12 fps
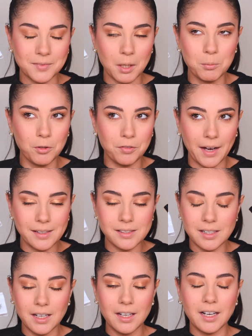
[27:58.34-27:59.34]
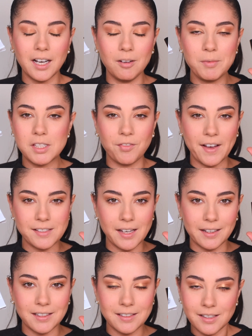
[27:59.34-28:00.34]
Move fast. It's fast
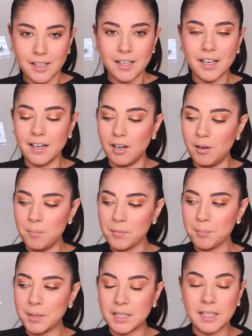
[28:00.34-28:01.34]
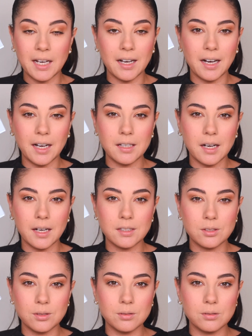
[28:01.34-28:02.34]
acting. But yeah, I
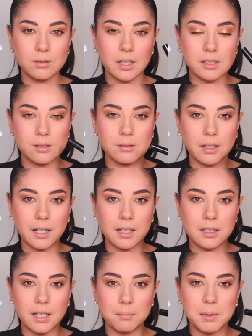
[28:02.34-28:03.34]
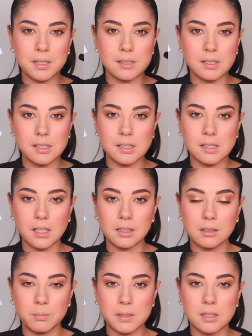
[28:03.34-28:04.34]
do like that because it is a
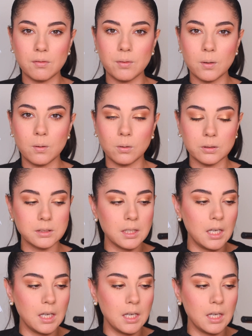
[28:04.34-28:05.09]
little bit difficult